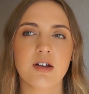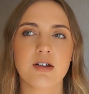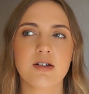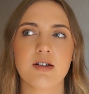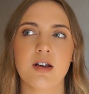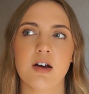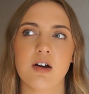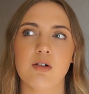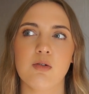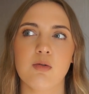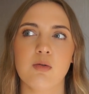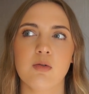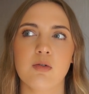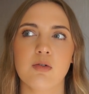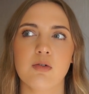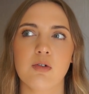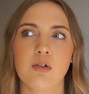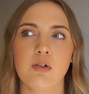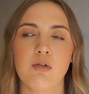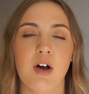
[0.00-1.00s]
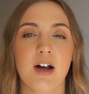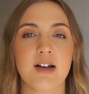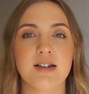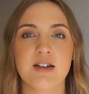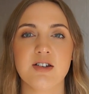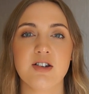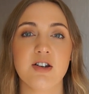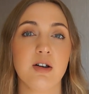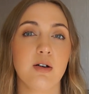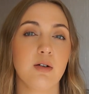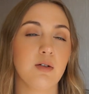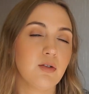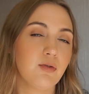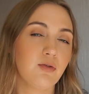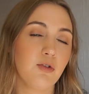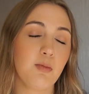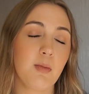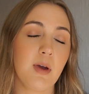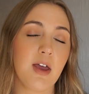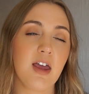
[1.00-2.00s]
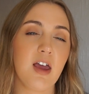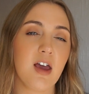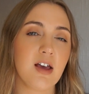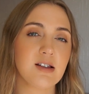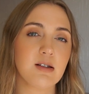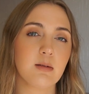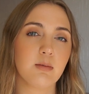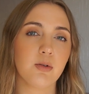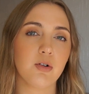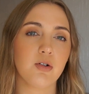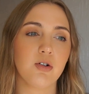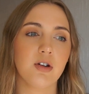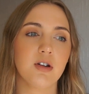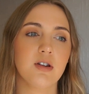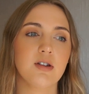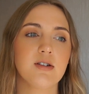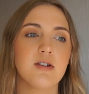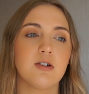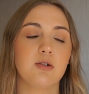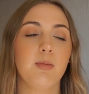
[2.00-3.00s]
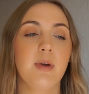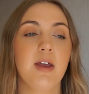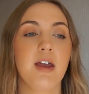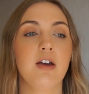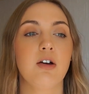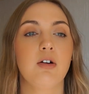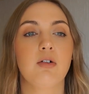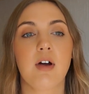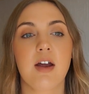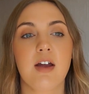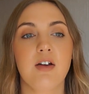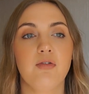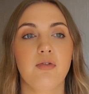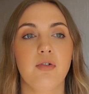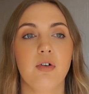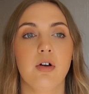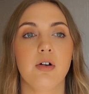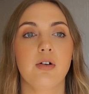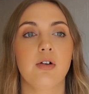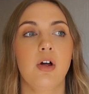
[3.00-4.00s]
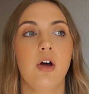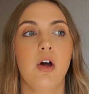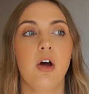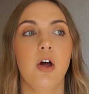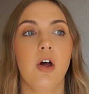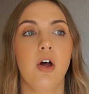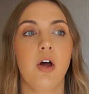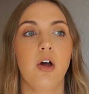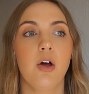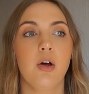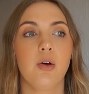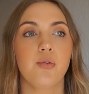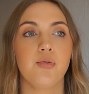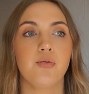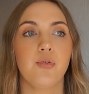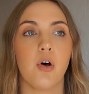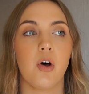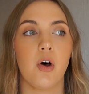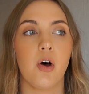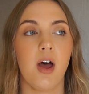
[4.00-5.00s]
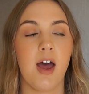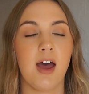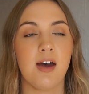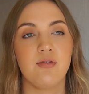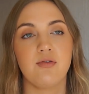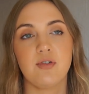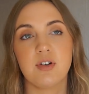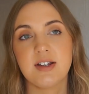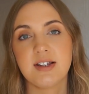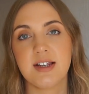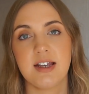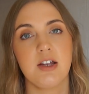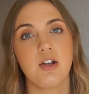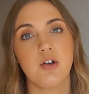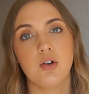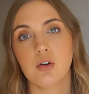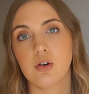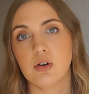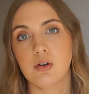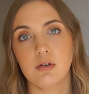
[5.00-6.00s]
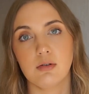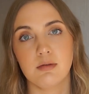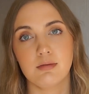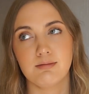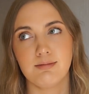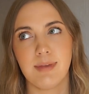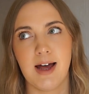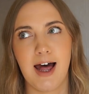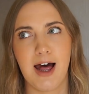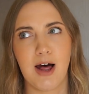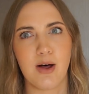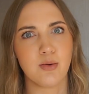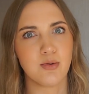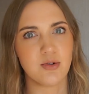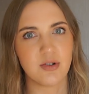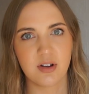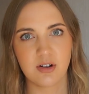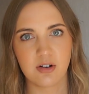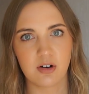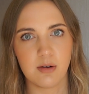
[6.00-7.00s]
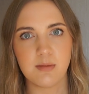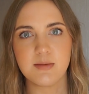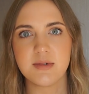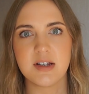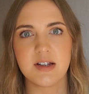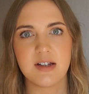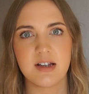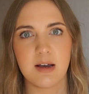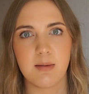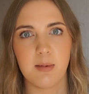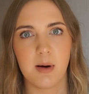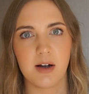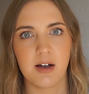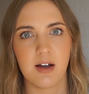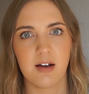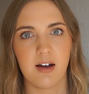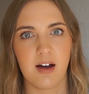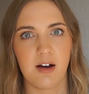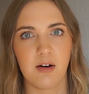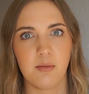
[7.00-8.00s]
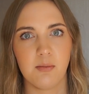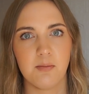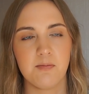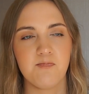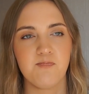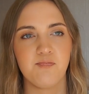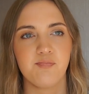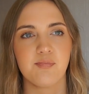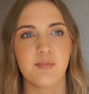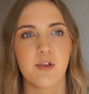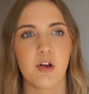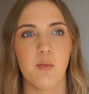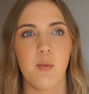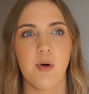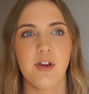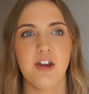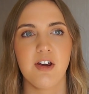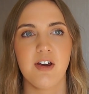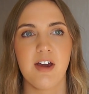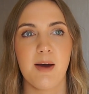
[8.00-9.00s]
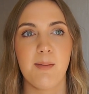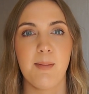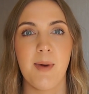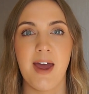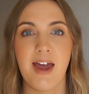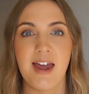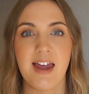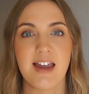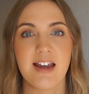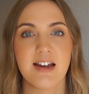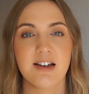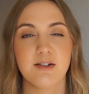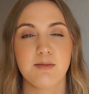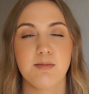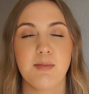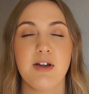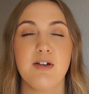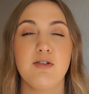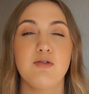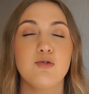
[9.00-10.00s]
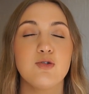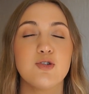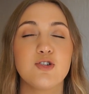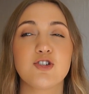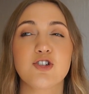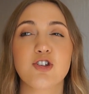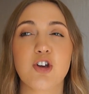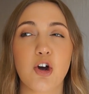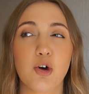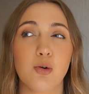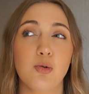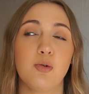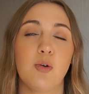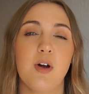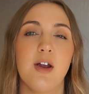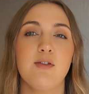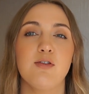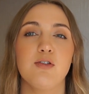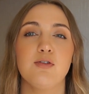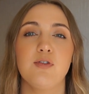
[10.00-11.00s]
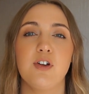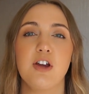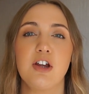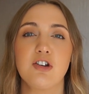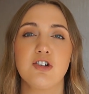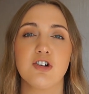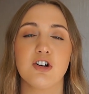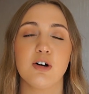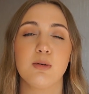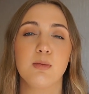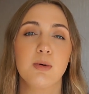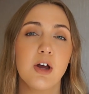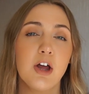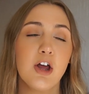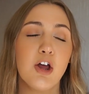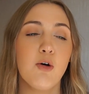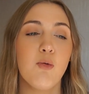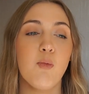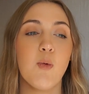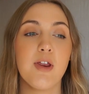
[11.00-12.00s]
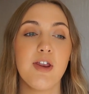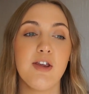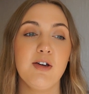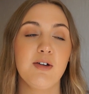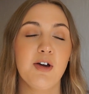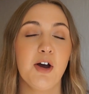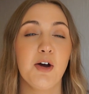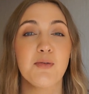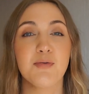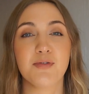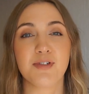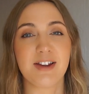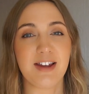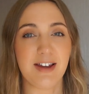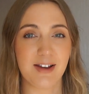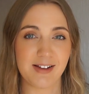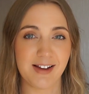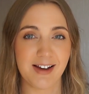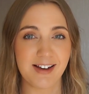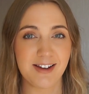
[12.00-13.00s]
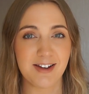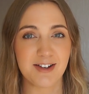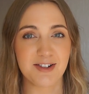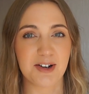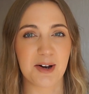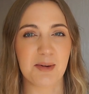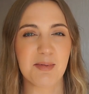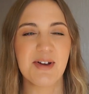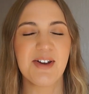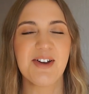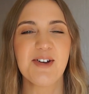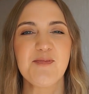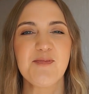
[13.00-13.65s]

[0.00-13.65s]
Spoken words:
So gratitude for me is abundance. So being grateful for every single pound that comes into your bank account. When you get paid, be so grateful for your job. Hopefully you like your job.